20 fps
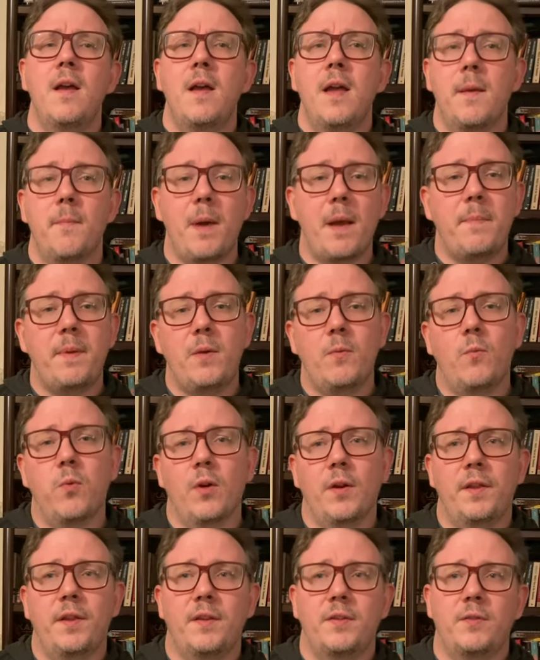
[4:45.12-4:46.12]
it might be
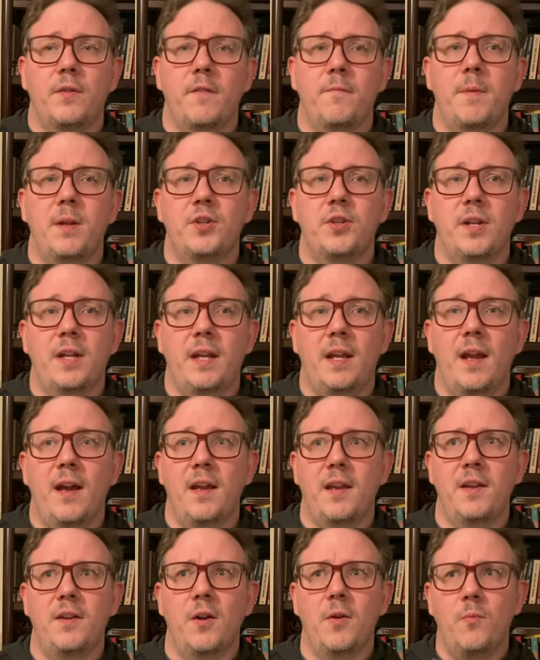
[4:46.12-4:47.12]
worth sort of mentioning. Uh,
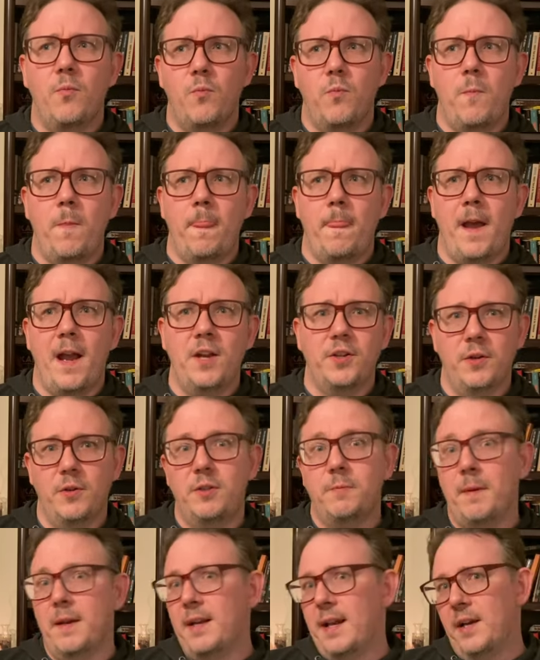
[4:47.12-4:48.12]
you know, I do
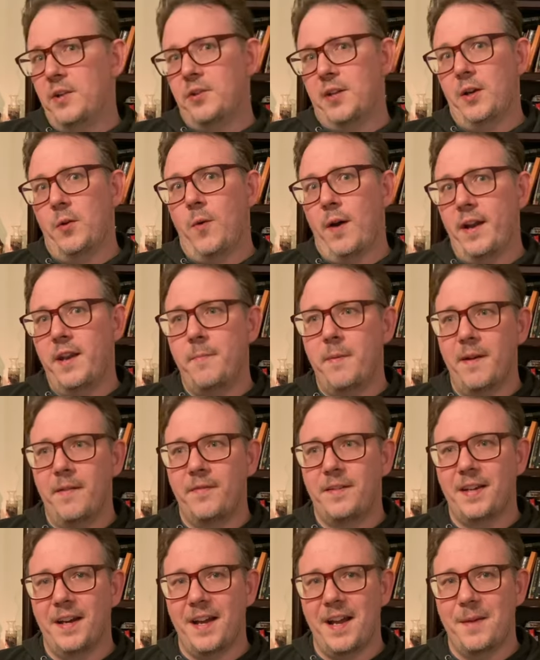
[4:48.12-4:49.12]
spend actually quite a bit
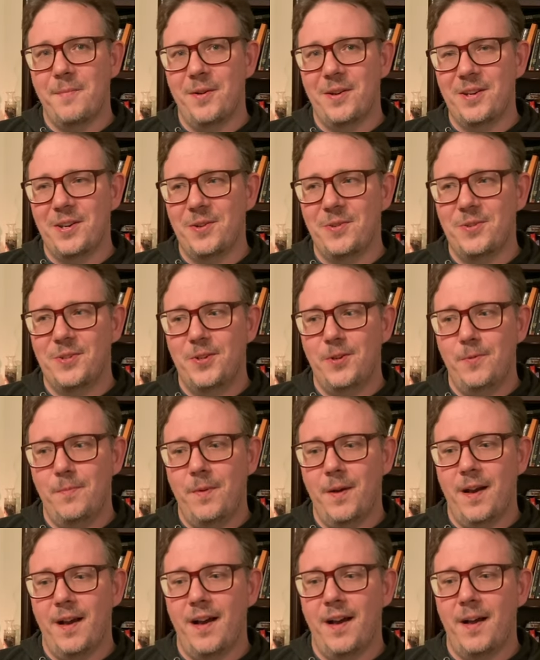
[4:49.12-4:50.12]
of time on YouTube.
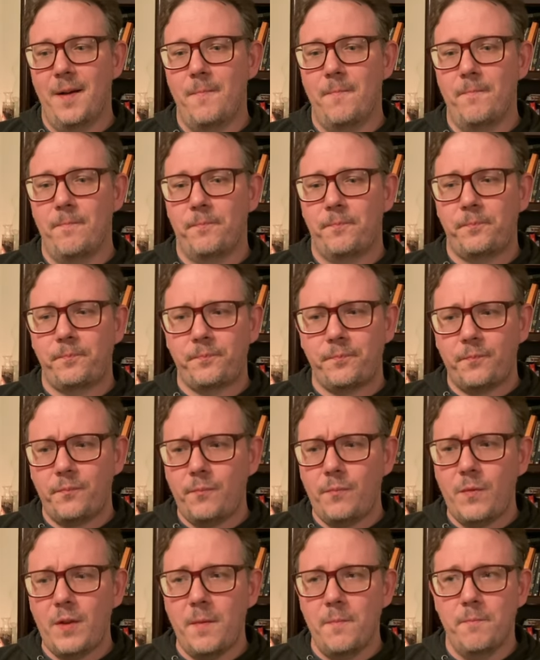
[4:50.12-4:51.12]
Um,
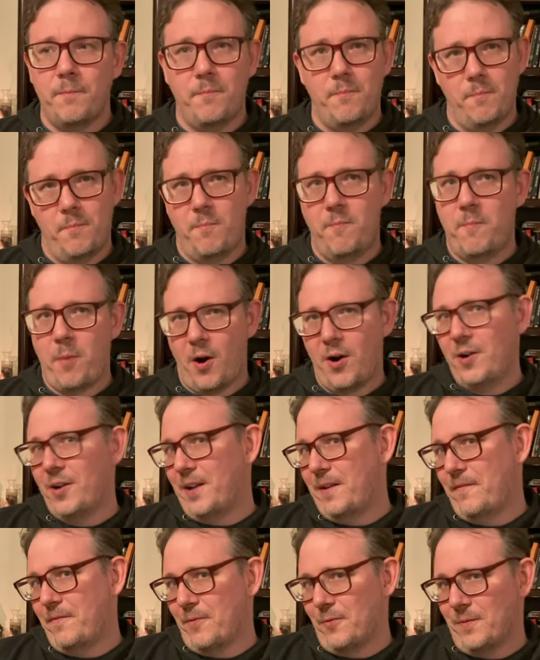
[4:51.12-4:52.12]

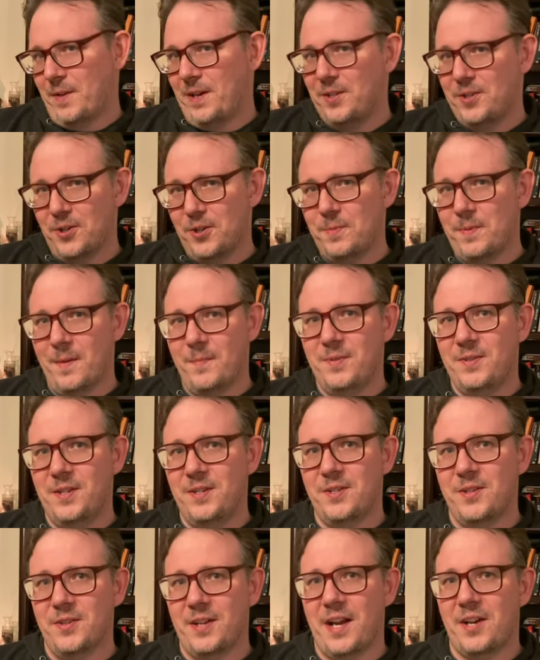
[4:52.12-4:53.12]
partly for research
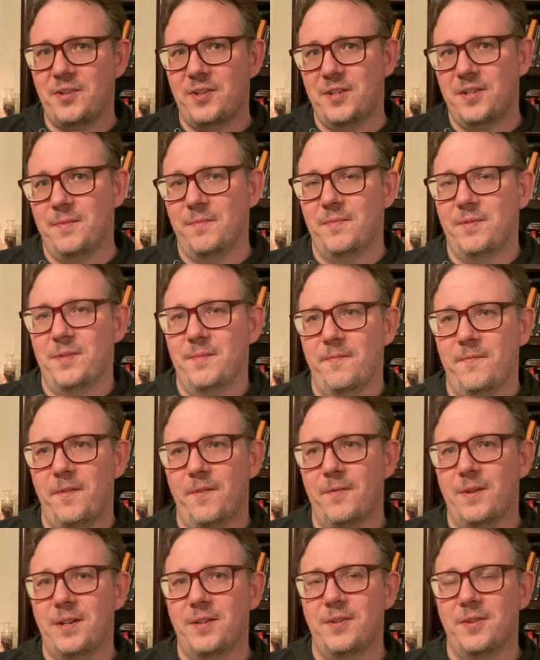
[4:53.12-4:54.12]
purposes there's actually some some
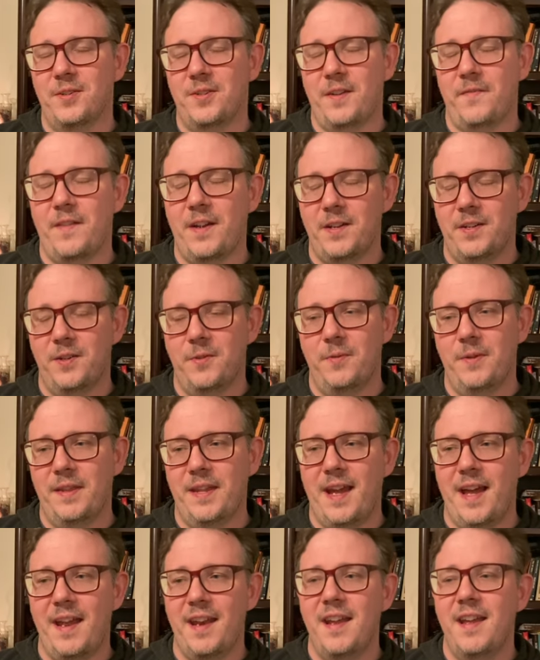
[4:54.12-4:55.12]
fun research stuff i do with
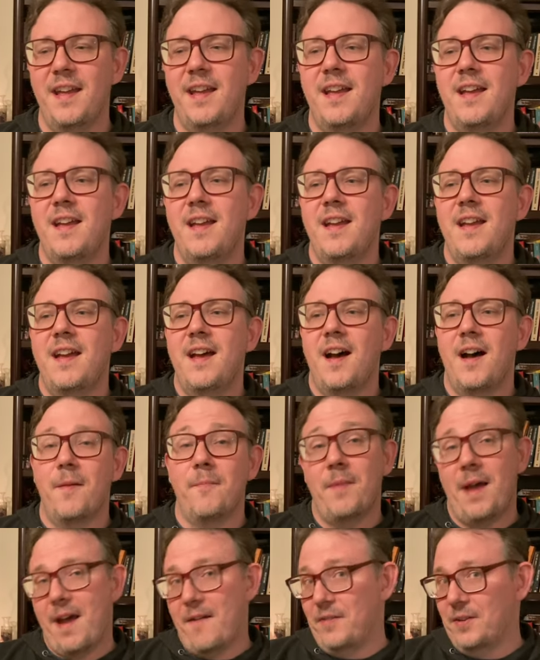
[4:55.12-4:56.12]
that
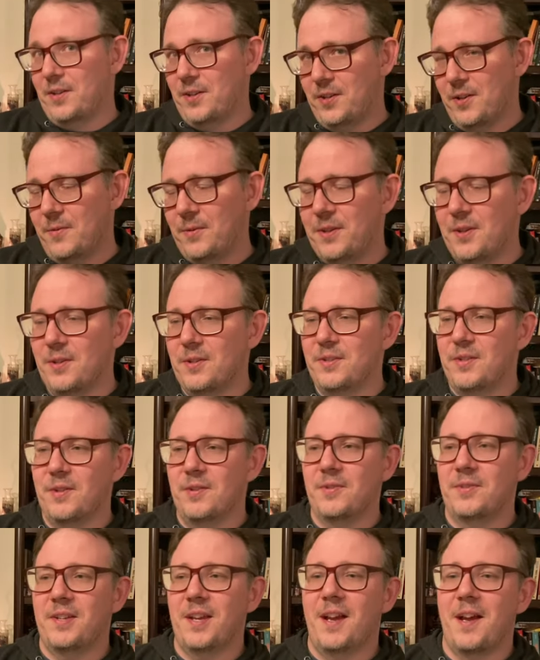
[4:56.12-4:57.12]
um, having to do with those
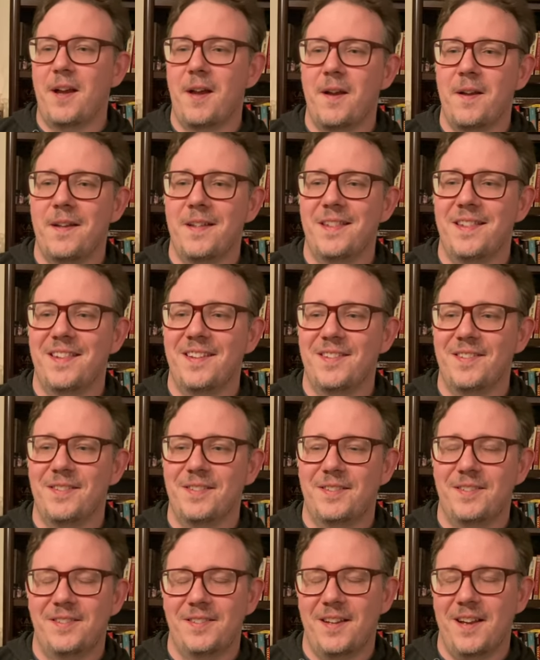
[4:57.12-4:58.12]
those uh,
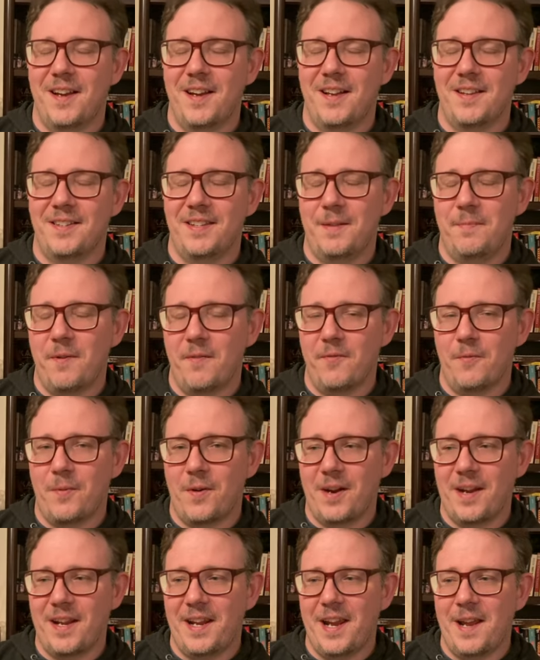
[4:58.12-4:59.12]
those uh, sleepover
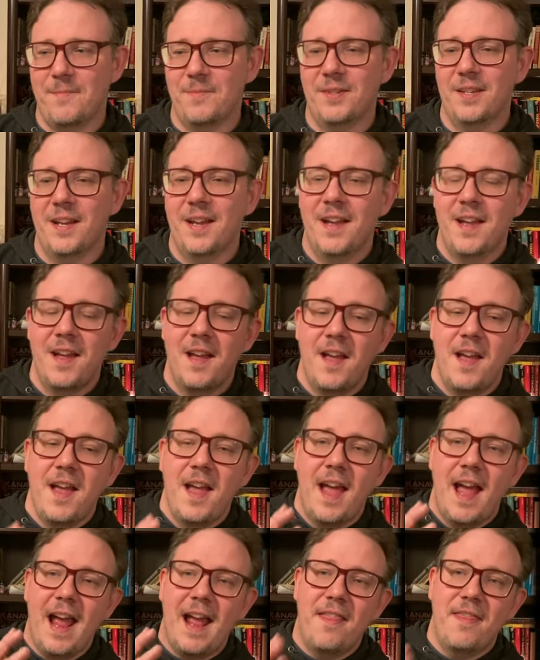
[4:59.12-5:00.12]
party games
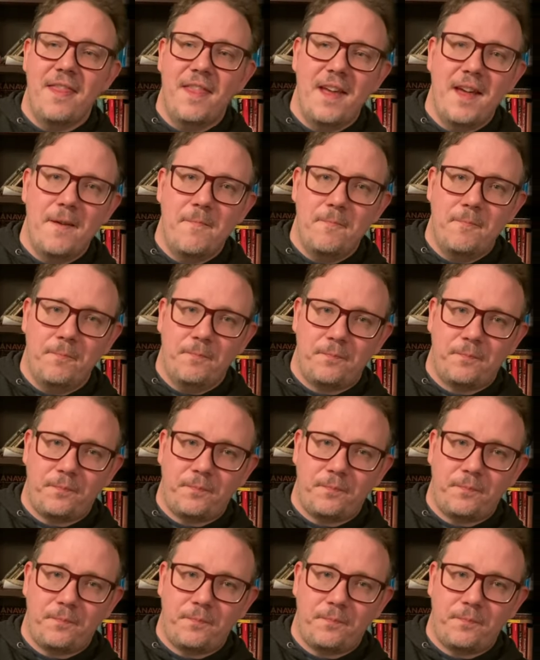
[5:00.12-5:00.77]
and then